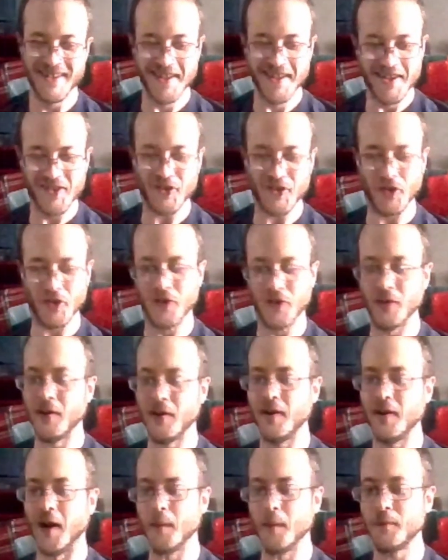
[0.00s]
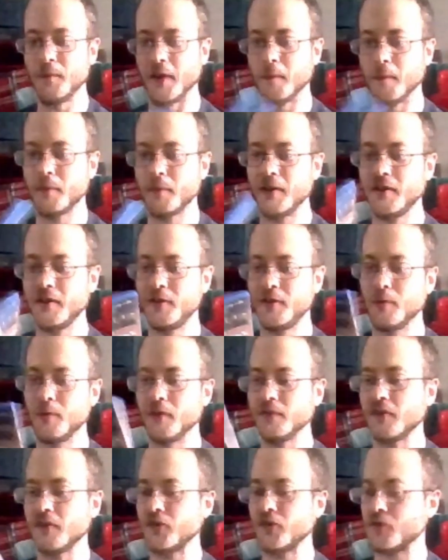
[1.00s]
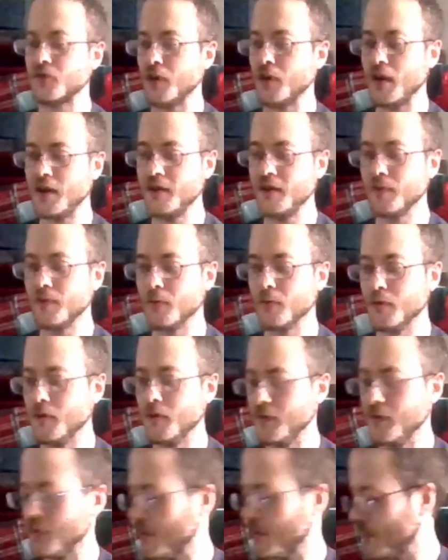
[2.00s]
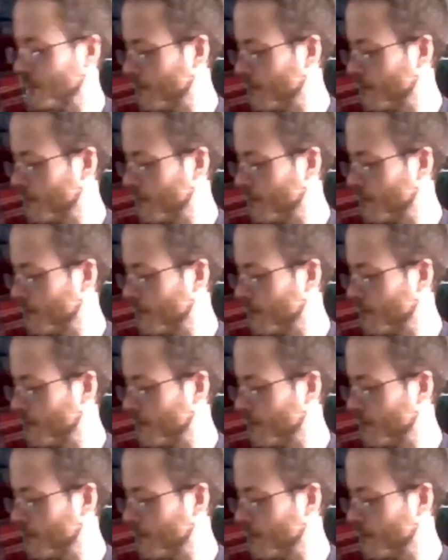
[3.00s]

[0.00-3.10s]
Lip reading: So I'm tempted to at least try it, or